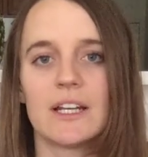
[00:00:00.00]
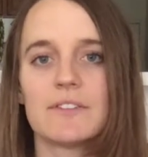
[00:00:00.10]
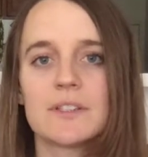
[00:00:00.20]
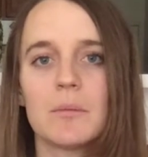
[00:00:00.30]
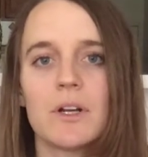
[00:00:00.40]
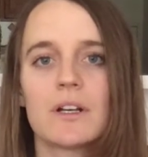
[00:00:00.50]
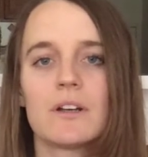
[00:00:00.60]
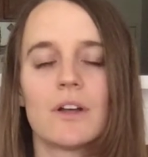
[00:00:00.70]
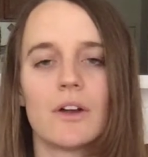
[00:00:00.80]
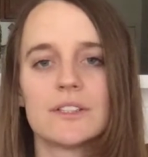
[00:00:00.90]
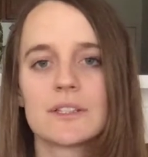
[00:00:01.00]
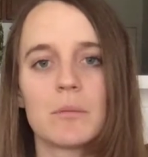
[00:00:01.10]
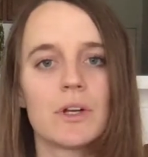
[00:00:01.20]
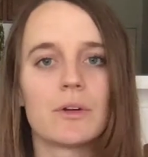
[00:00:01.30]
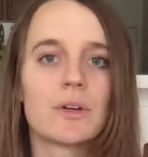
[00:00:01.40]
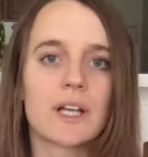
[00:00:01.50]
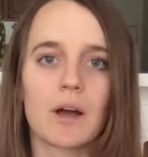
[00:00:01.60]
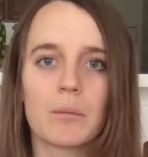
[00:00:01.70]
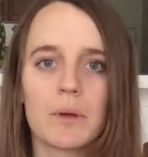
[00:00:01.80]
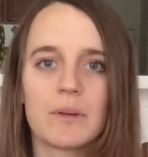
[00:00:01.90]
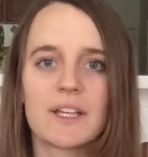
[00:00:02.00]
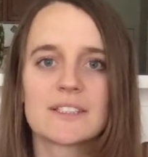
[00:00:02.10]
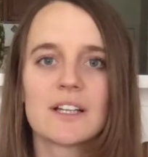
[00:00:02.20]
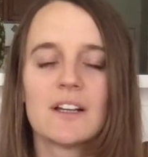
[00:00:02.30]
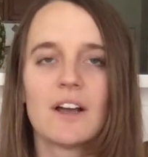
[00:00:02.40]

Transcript: And if someone knows someone who could help me with this,